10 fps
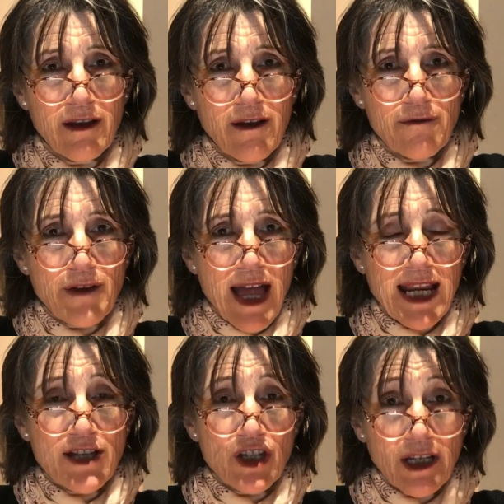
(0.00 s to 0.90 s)
for
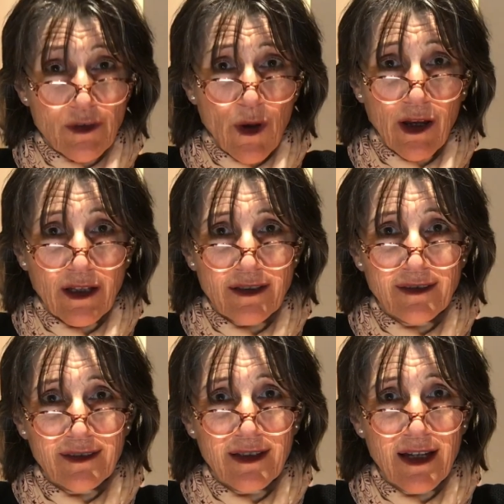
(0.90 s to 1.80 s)
NHS
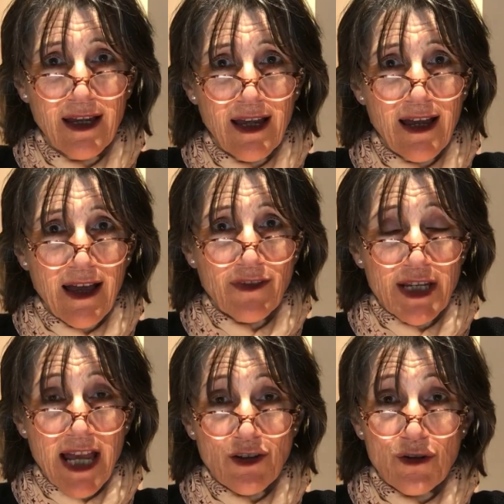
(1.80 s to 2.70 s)
workers at the
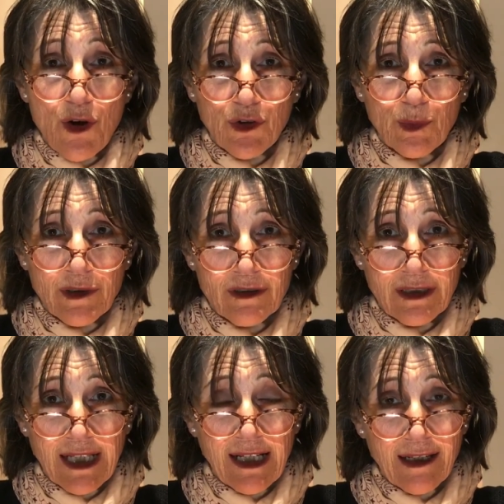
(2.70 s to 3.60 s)
National Hospital
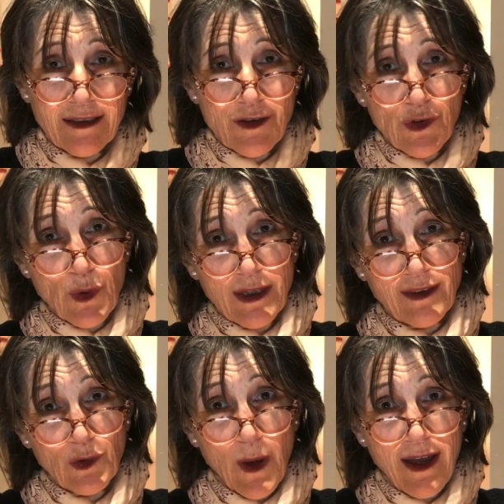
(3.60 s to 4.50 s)
in London's Queen
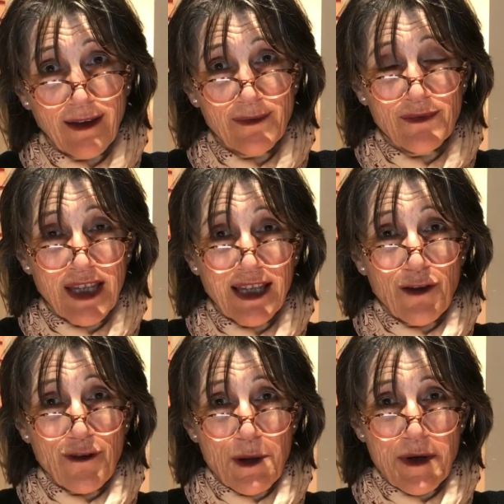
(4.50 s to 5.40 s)
Square. Thank you
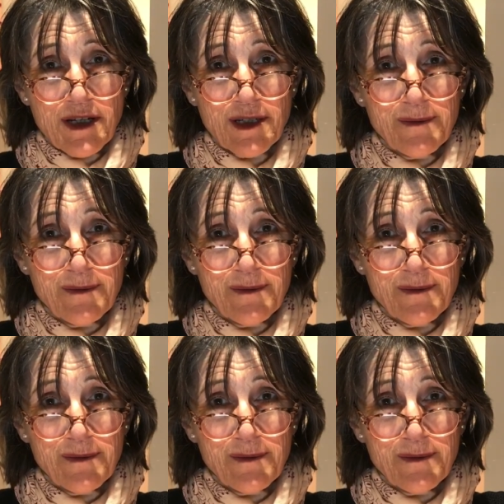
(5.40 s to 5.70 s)
very much.